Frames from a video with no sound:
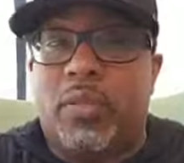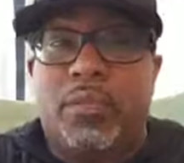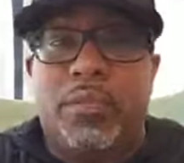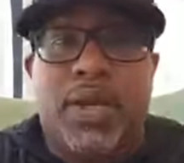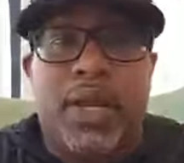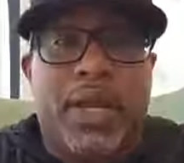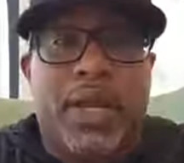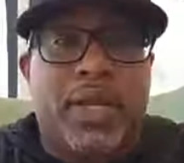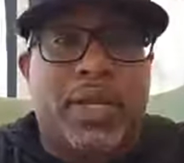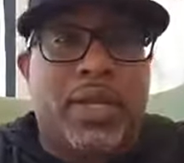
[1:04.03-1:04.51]
a
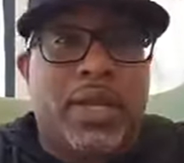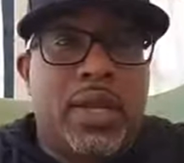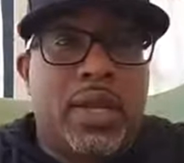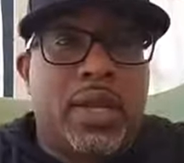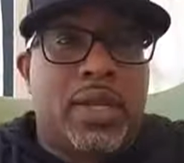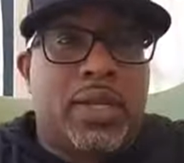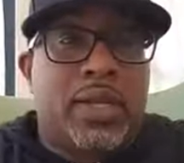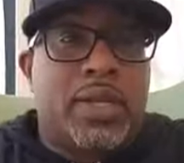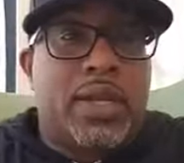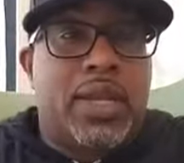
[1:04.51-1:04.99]
minute
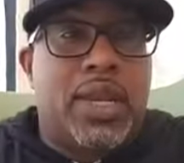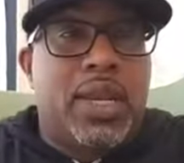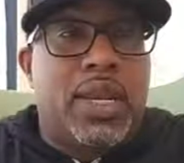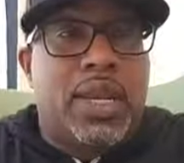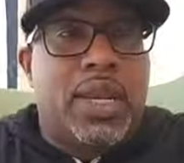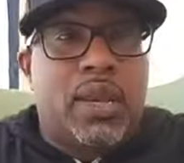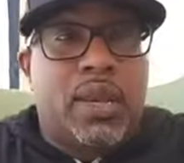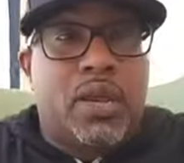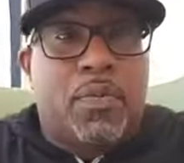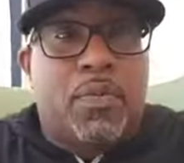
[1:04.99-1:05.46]
to get
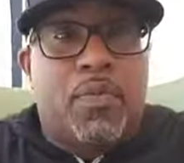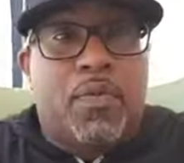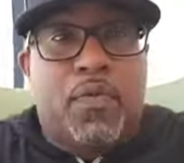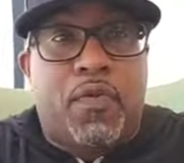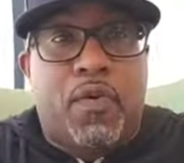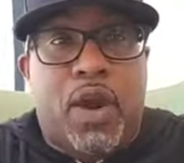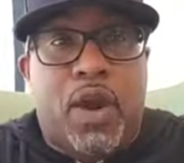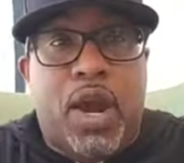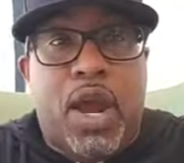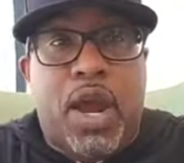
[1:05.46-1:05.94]
in here
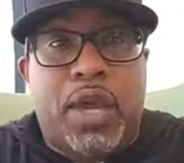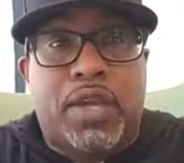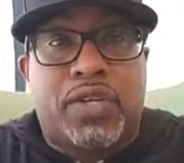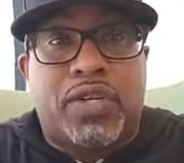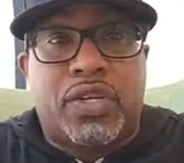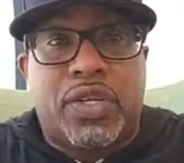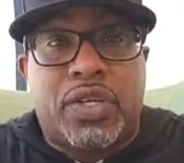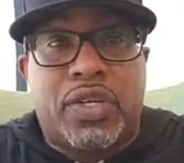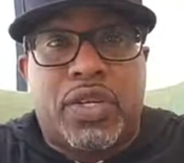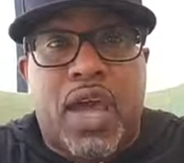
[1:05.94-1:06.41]
before I
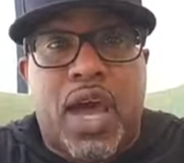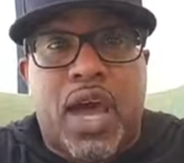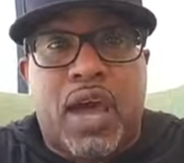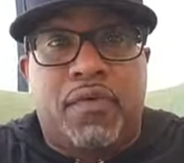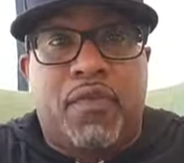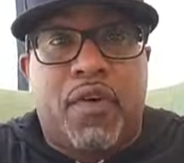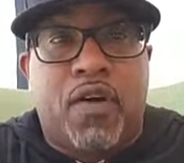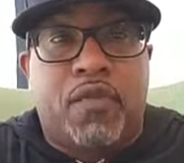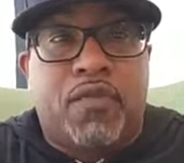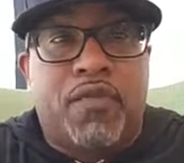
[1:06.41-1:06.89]
actually
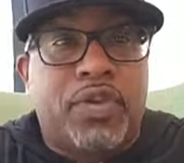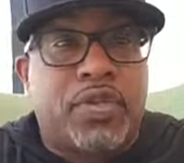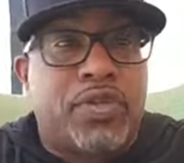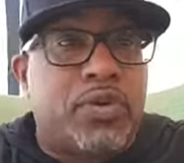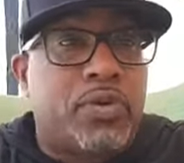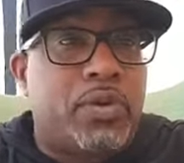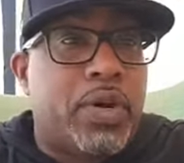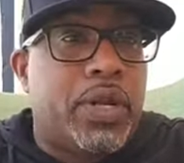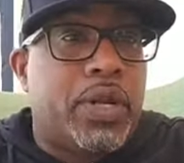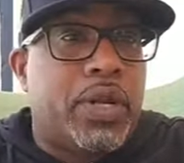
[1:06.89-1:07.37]
dive off
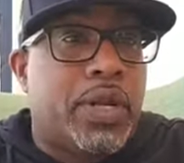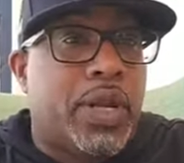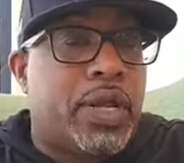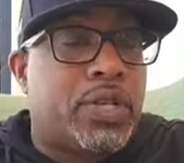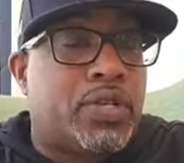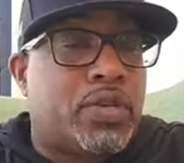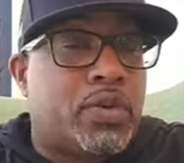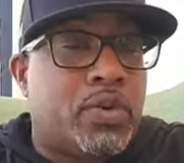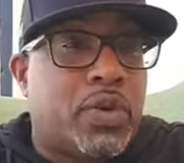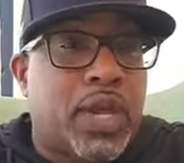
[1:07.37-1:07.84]
into it, and
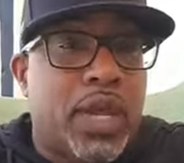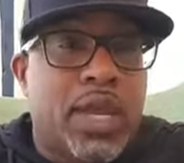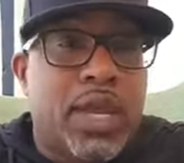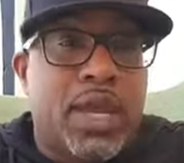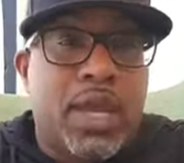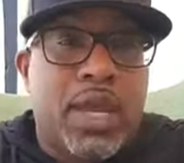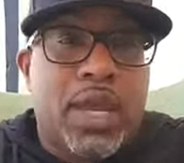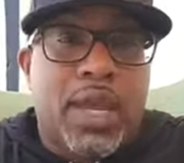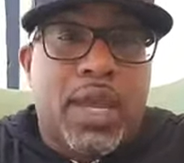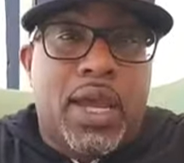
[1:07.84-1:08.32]
that's
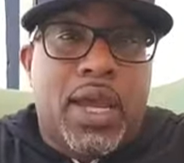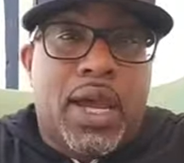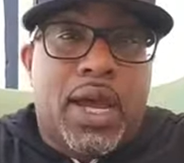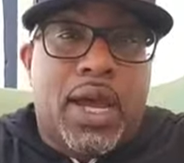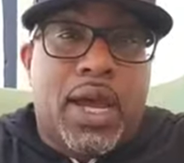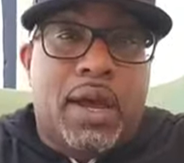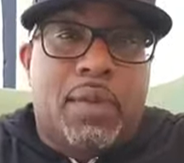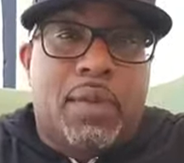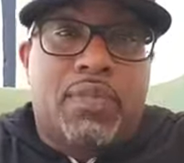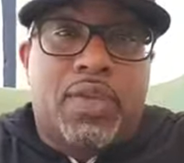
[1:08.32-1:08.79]
okay.
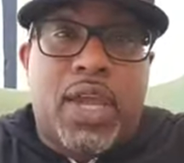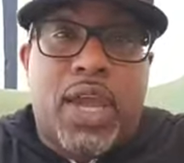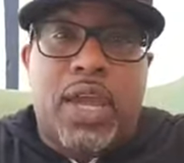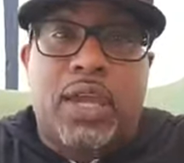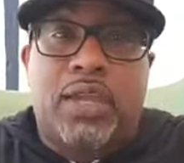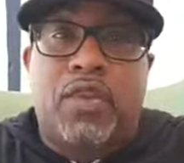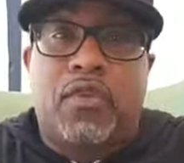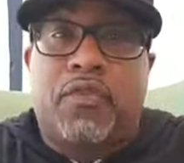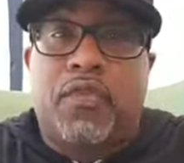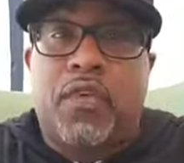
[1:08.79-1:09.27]

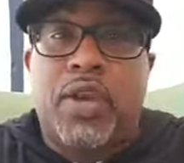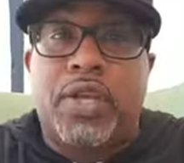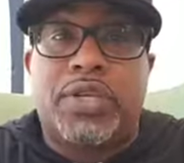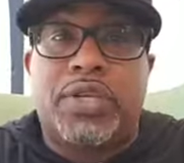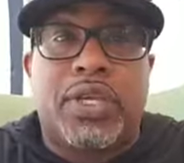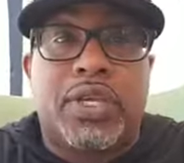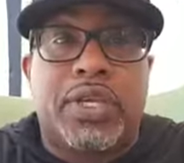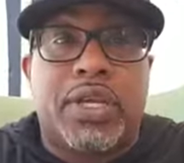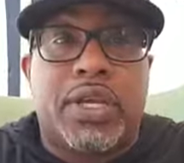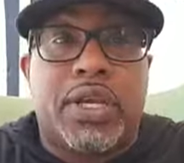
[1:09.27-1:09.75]
Tag your
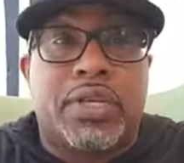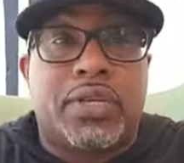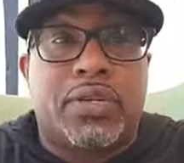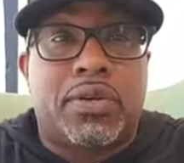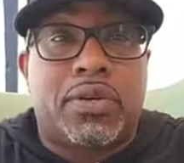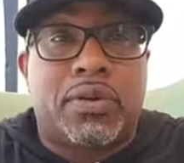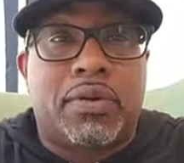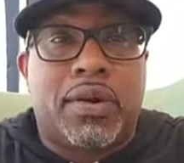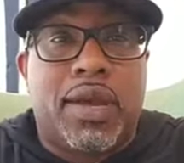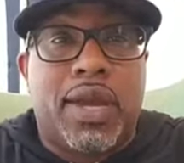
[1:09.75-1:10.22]
friends in
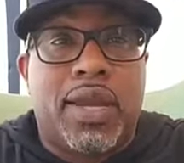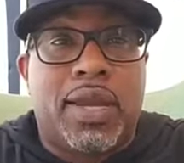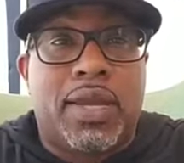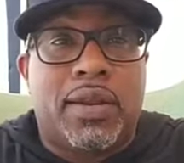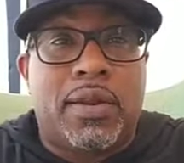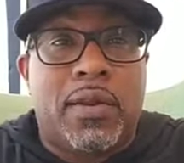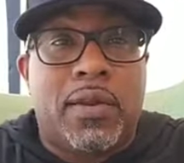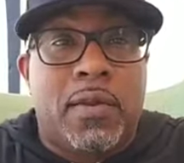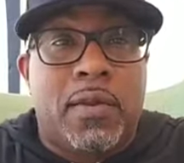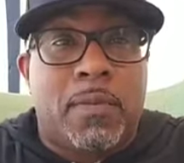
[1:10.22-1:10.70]
this, right?
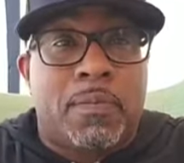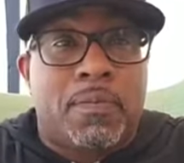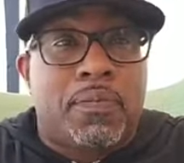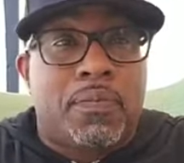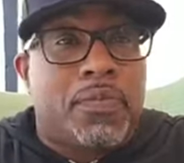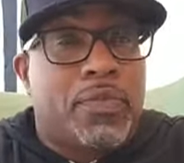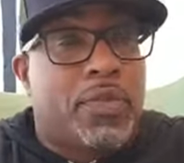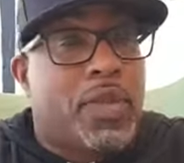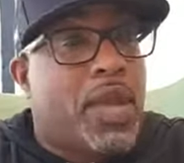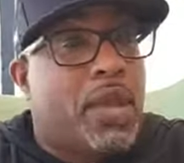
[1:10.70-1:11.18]

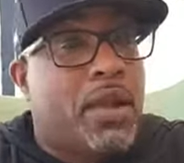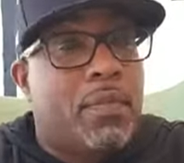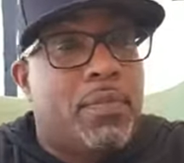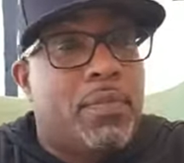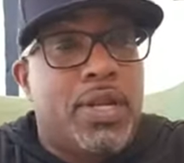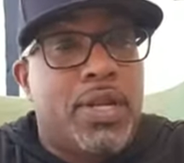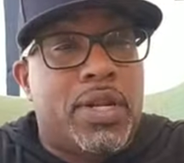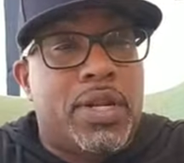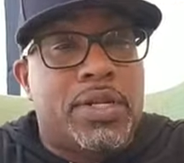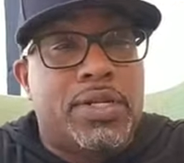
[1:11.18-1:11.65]
Tag
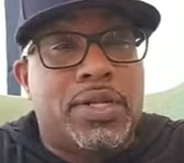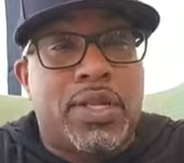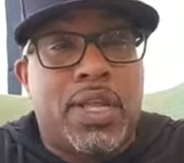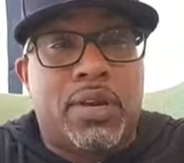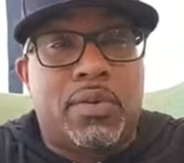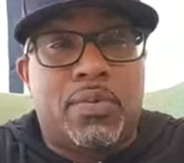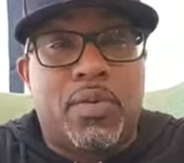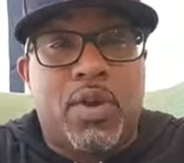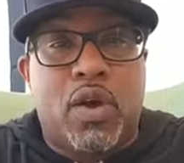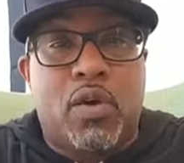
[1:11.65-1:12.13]
them in this.
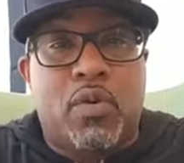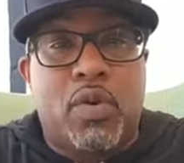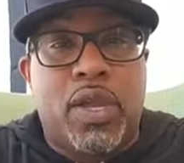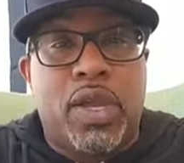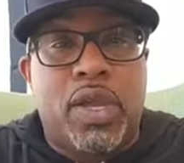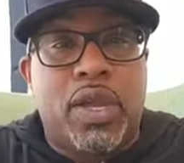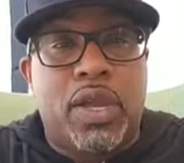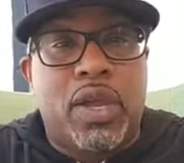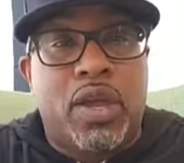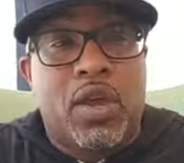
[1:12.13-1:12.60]
Let them know
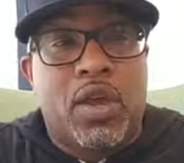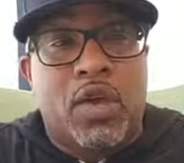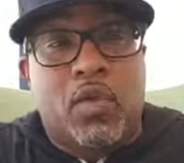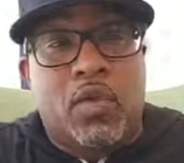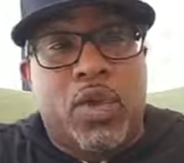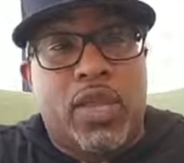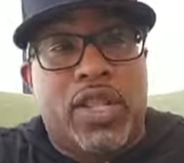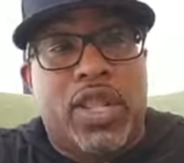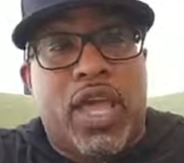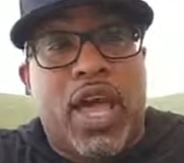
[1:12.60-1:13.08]
we
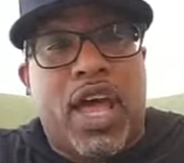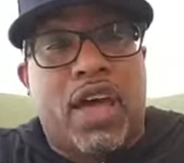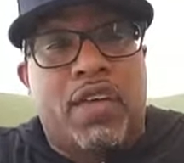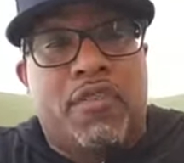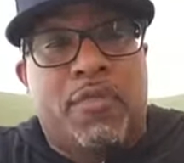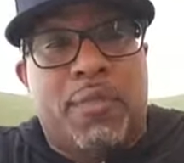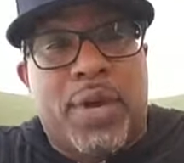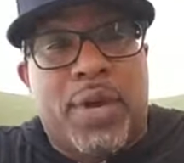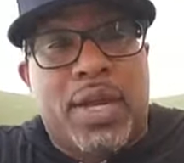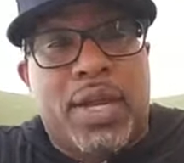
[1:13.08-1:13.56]

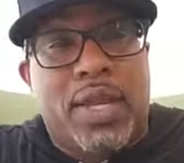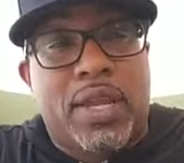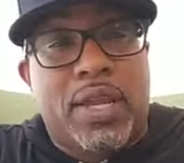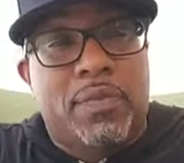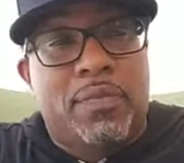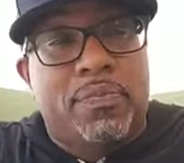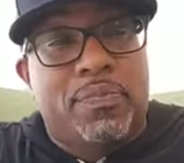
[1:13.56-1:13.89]
live, money.